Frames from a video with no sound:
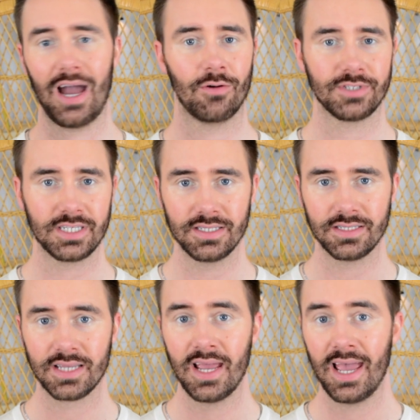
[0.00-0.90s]

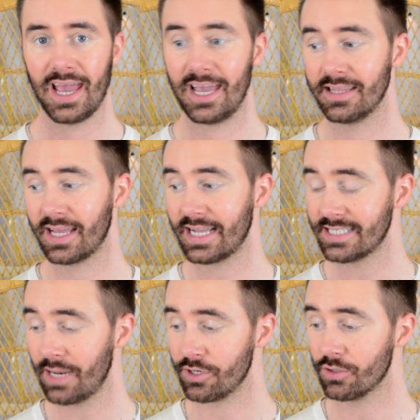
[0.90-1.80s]
ounces, and like I
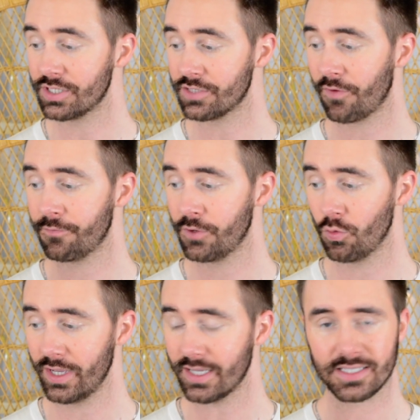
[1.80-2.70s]
said, I've been using this for a few
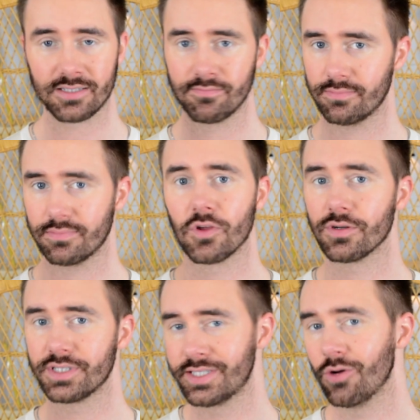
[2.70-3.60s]
weeks,
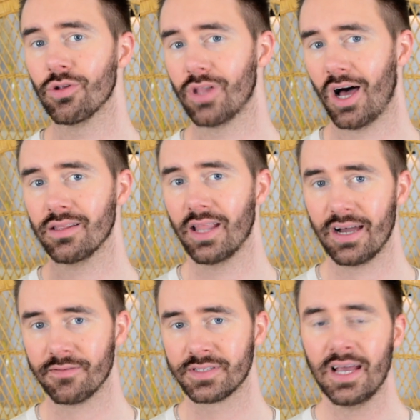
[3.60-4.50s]
there's still a lot
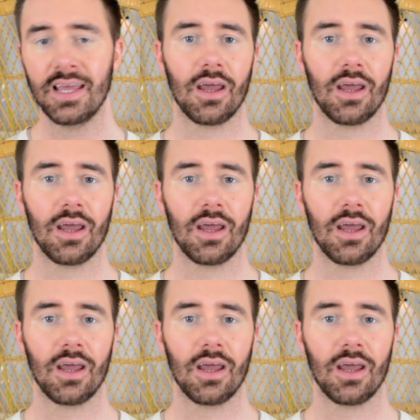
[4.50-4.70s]
left.